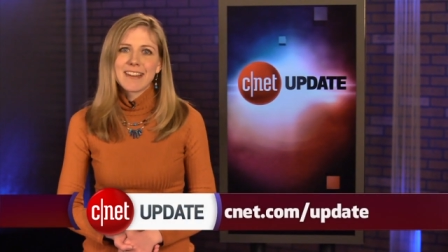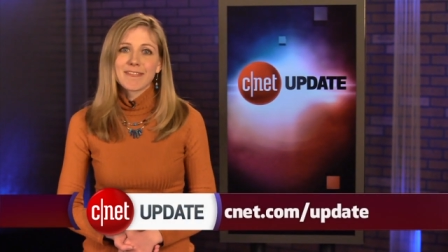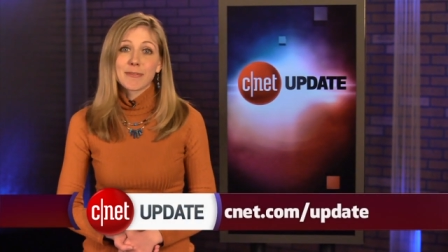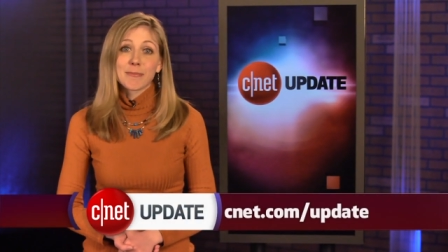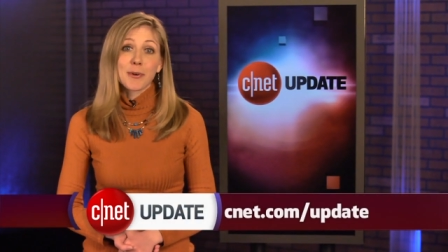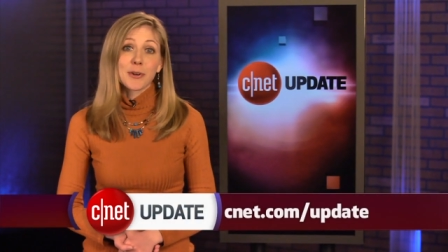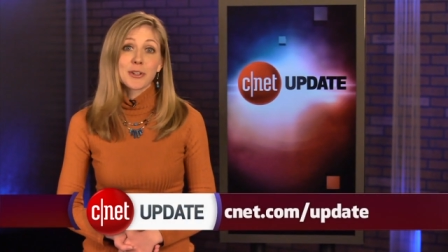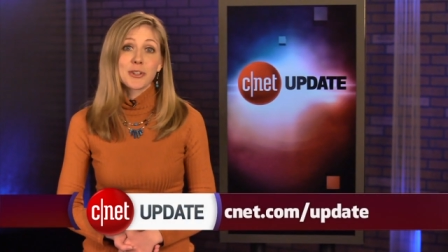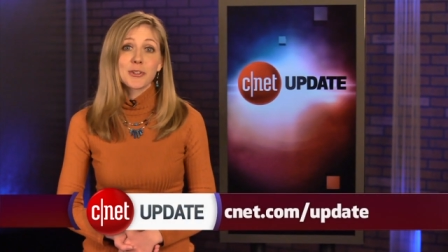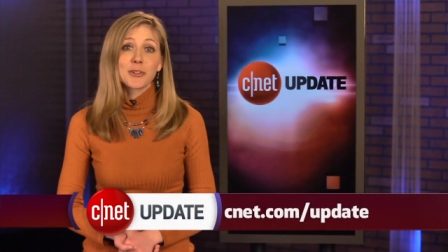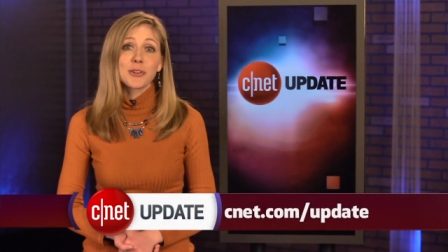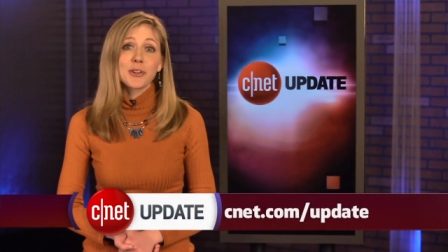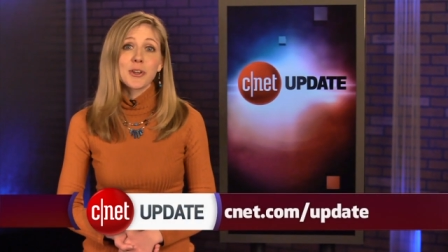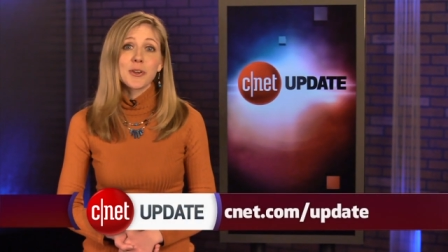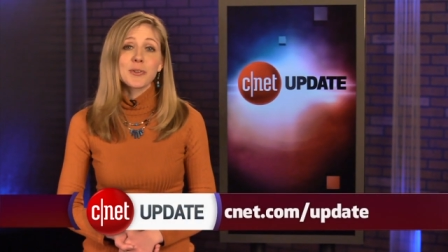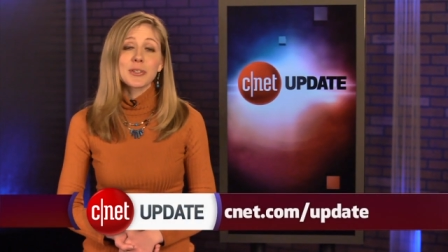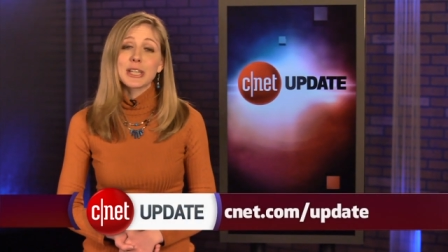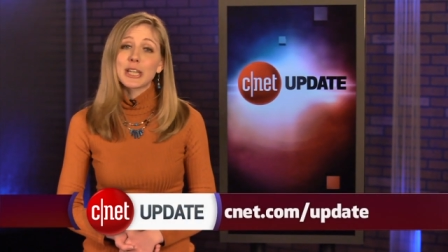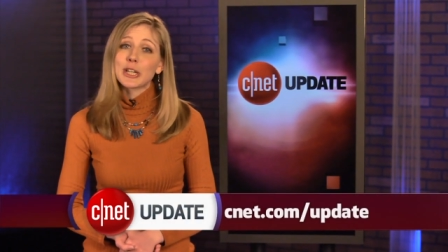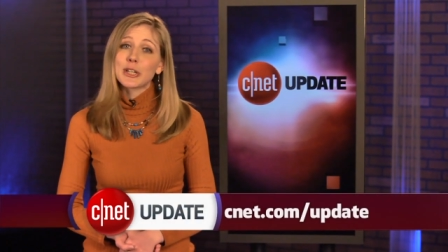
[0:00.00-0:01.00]
From our
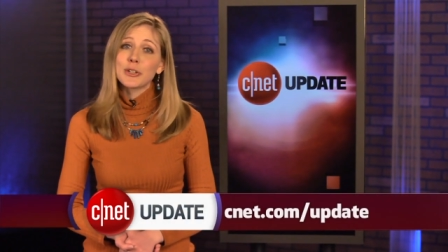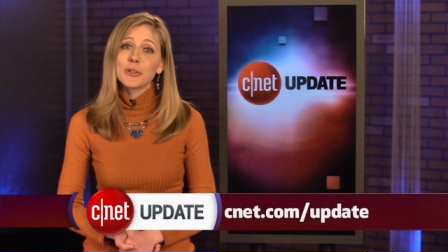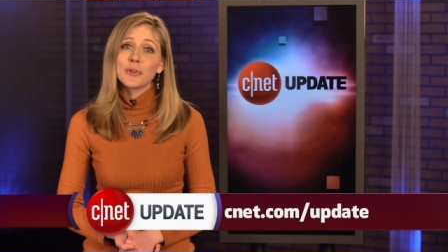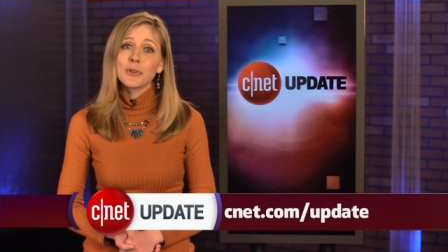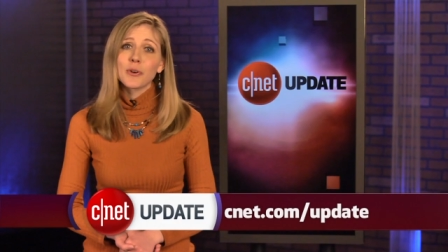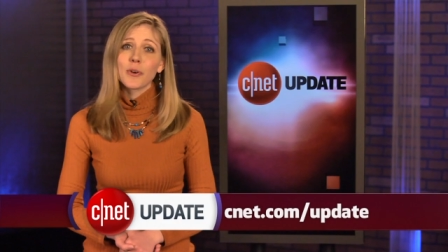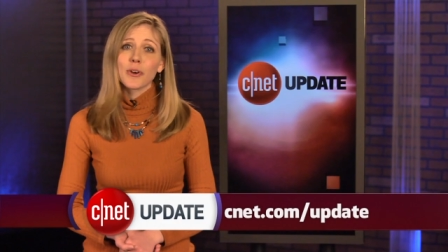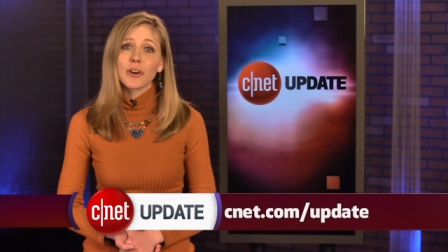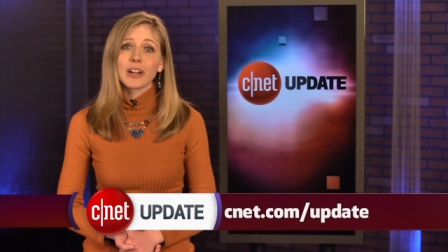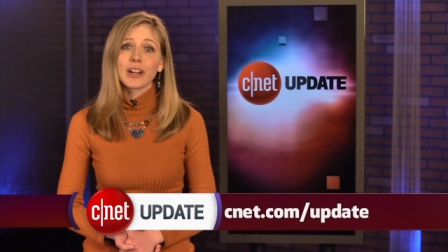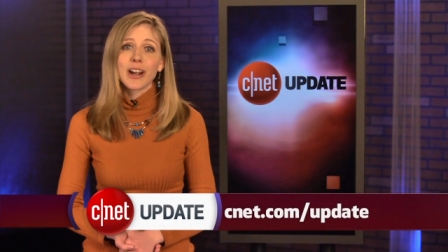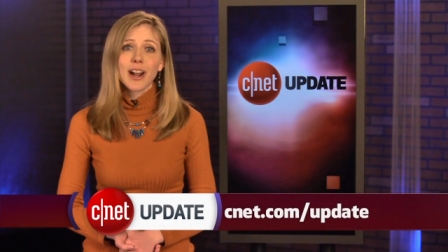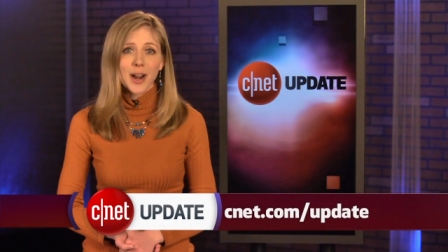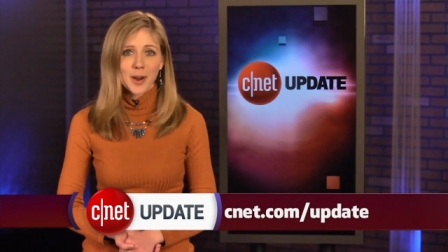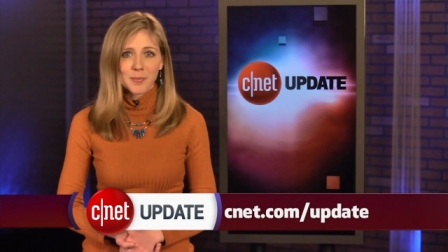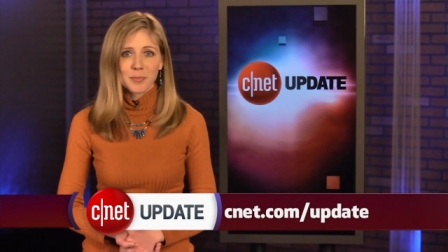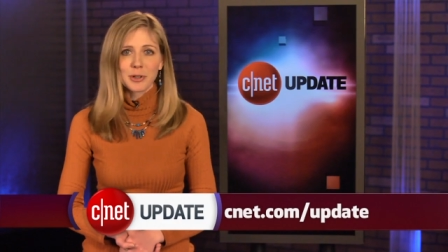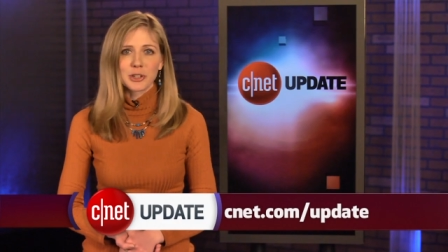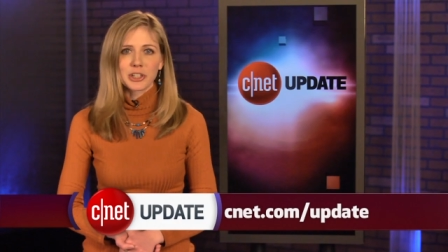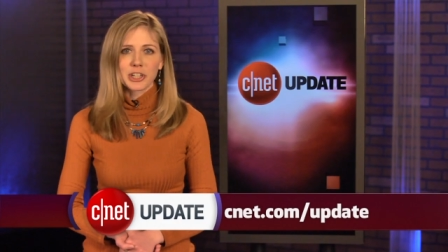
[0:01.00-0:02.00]
studios in New York,
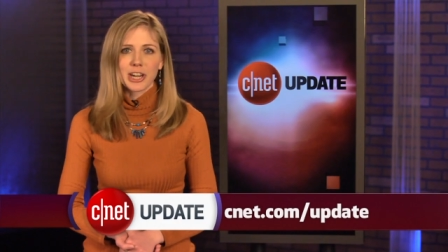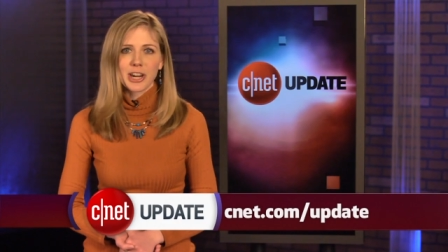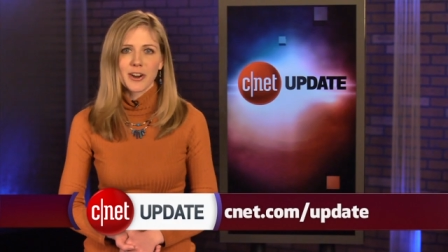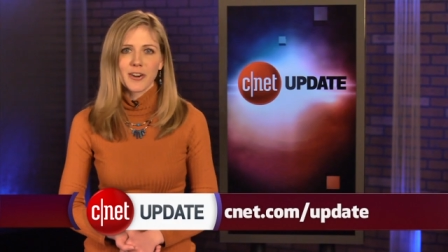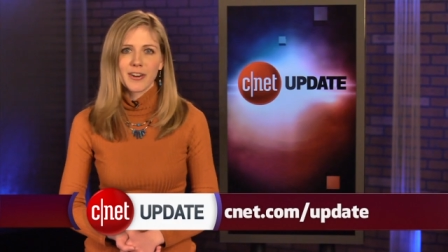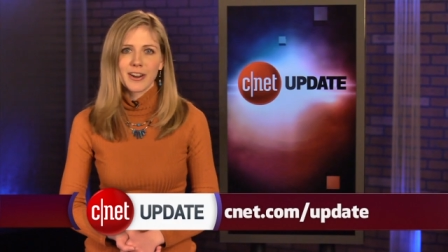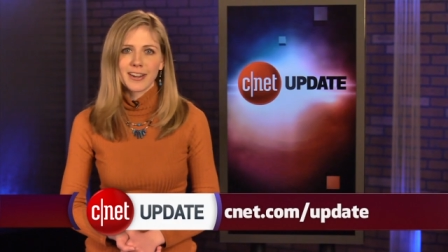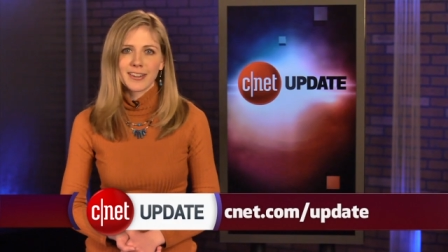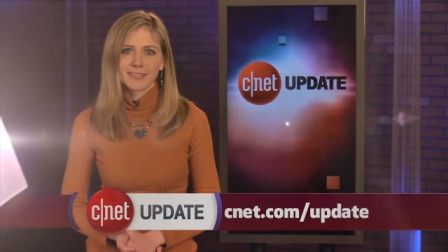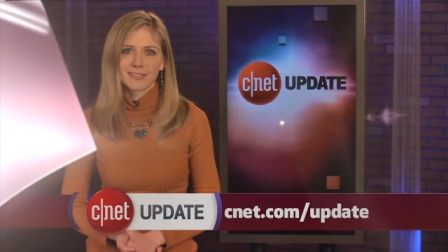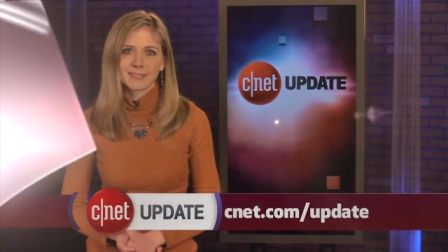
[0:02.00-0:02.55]
I'm Bridget Carey.